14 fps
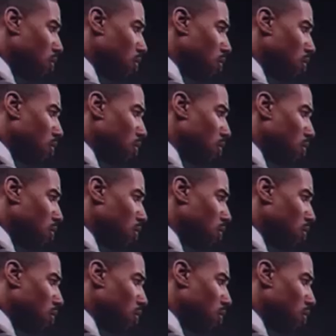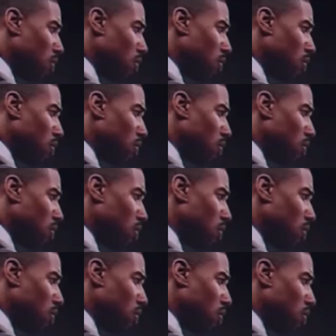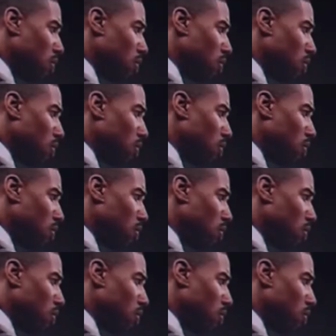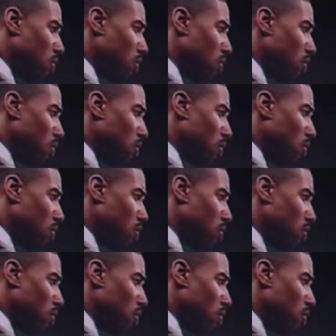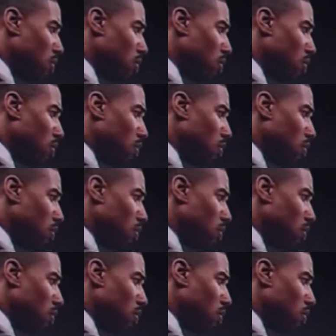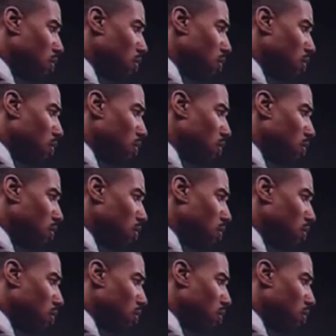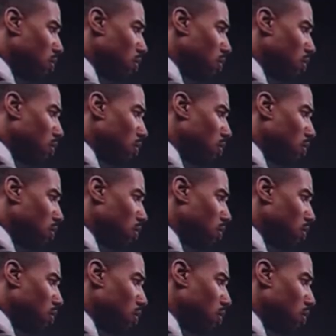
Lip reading: [no speech]